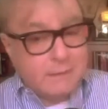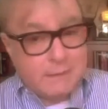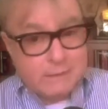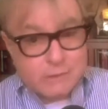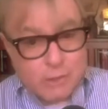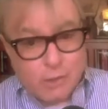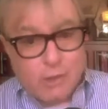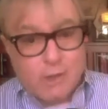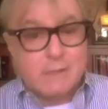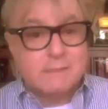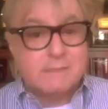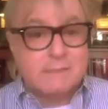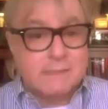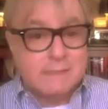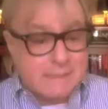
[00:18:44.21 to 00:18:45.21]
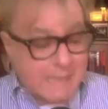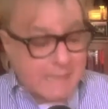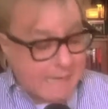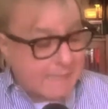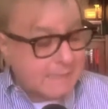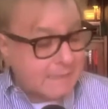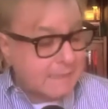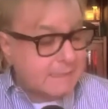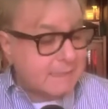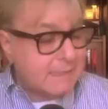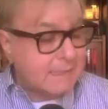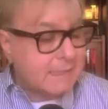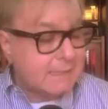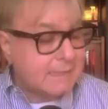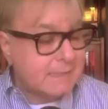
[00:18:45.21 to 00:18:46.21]
its cost and its access and
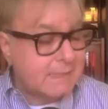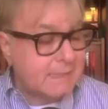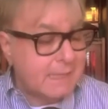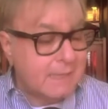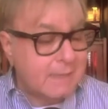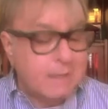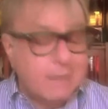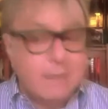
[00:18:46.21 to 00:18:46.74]
things like that.